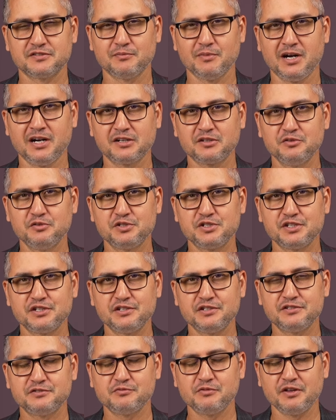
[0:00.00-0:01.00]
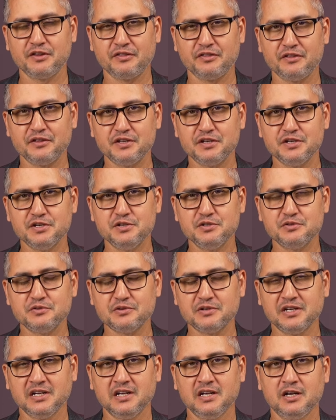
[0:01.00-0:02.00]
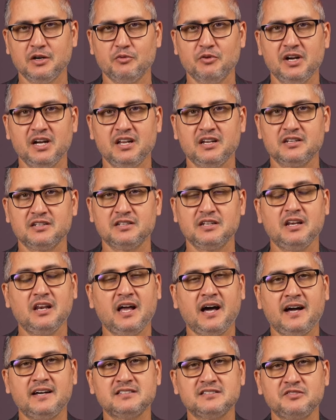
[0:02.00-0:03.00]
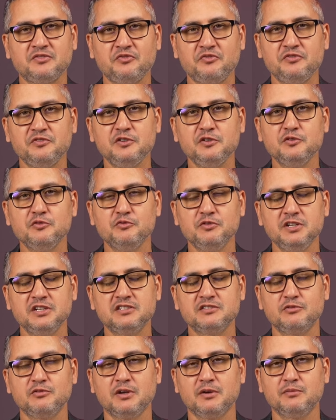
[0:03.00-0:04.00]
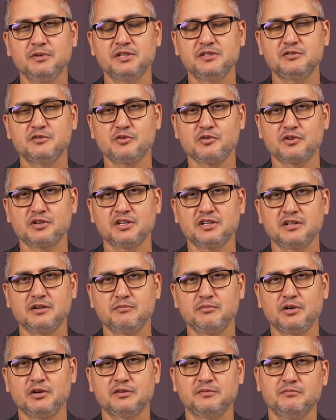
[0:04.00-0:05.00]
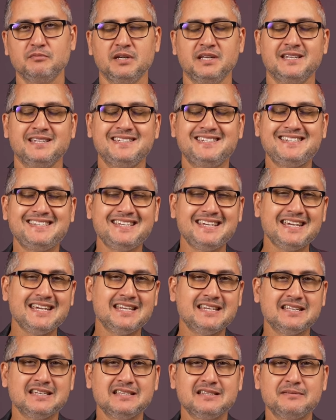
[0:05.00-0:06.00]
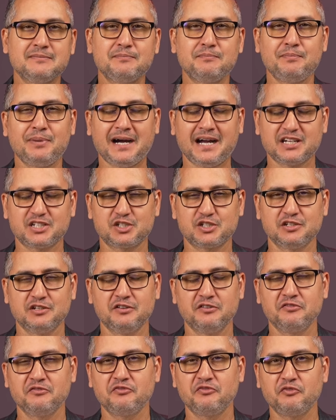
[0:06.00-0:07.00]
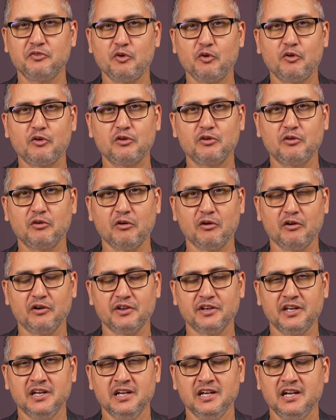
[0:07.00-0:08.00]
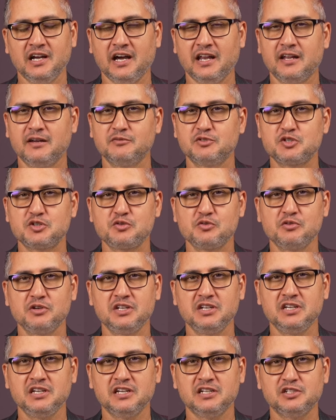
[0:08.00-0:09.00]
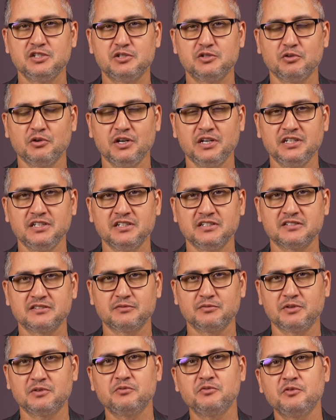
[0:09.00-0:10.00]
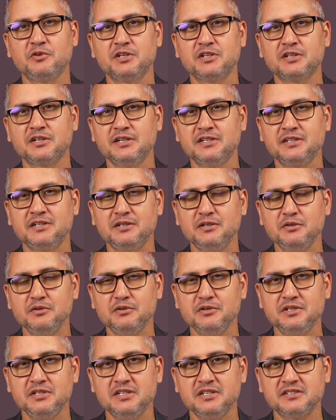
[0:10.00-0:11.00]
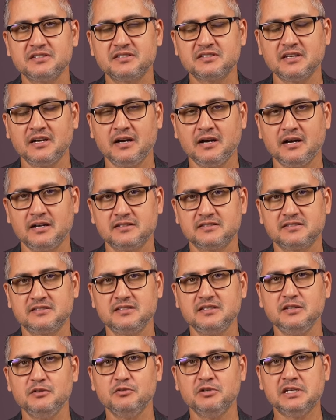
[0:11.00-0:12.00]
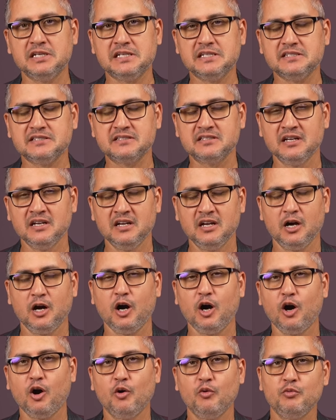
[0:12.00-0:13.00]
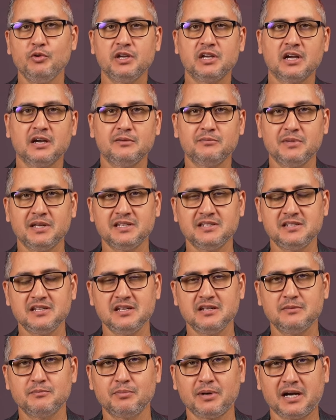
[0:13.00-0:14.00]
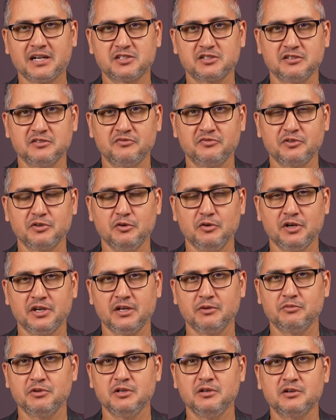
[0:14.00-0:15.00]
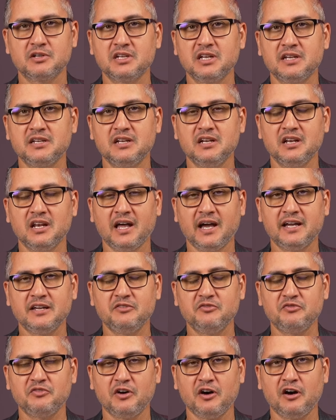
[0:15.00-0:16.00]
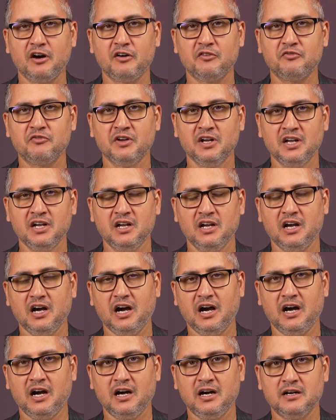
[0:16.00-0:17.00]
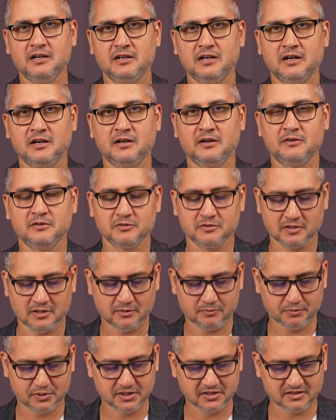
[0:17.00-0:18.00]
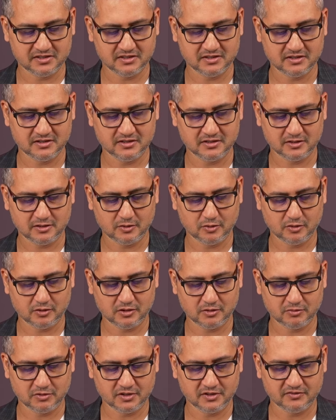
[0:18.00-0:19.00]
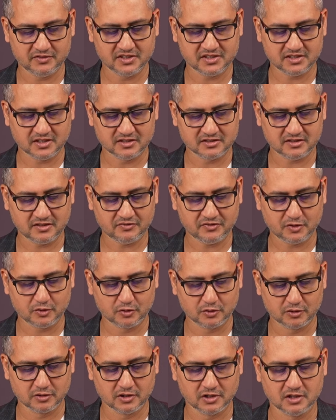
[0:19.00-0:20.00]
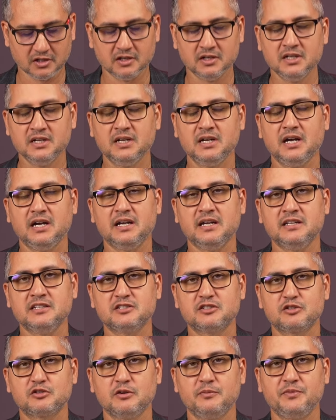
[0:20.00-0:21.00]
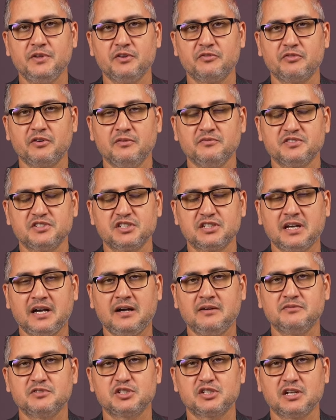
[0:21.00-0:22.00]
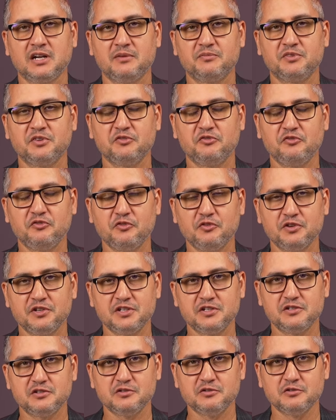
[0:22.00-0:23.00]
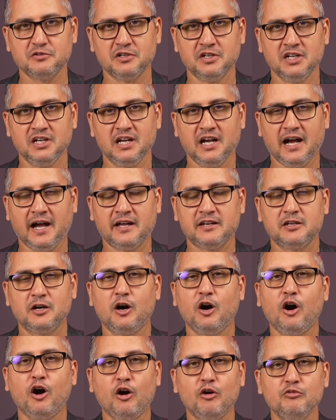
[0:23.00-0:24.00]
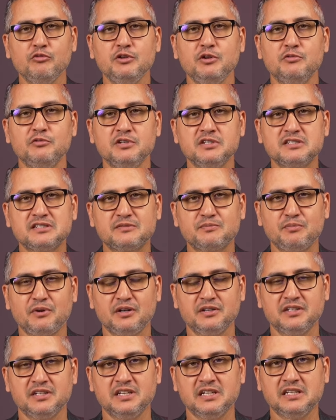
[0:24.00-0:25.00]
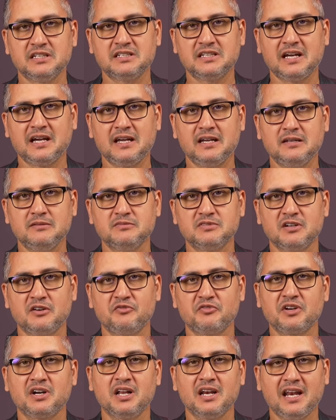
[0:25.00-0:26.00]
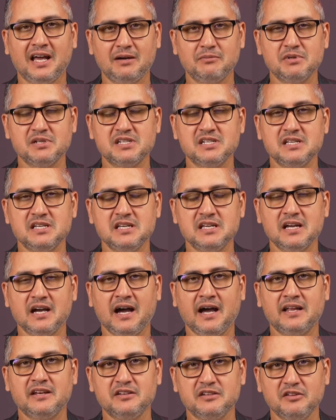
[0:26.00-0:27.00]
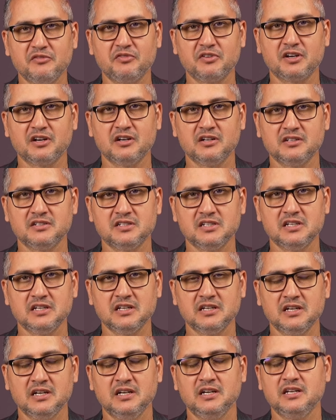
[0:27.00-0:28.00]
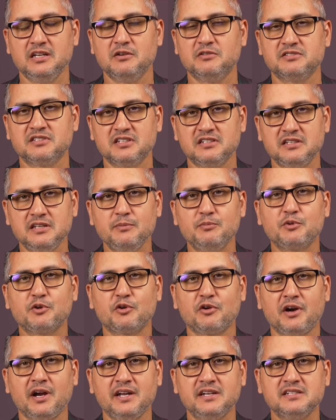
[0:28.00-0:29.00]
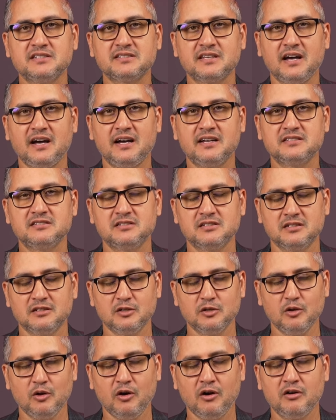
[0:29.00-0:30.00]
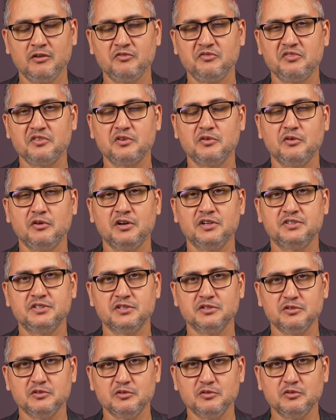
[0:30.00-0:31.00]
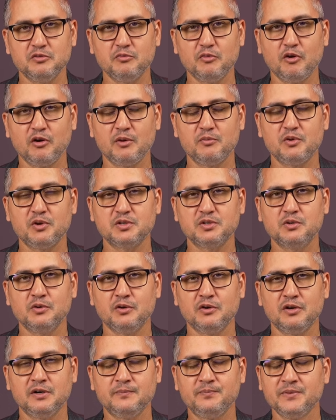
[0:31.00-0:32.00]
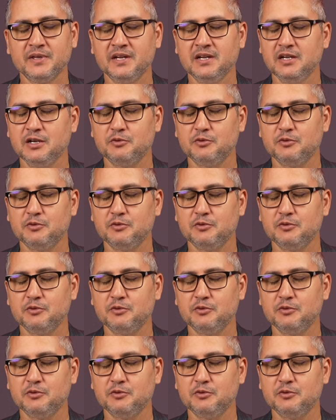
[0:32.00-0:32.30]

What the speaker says: Mark Lochan is with you. Well, the last few weeks we have been talking about maintaining passion for God. And I'm truly enjoying this. But we want to conclude this series, how we can maintain passion for God. And we looked at the life of a person called one of the sons of Korah in scripture from Psalms chapter 42, and how he responded in times of calamity and difficulty. There was a deep cry in his heart to long for God, to know more about God.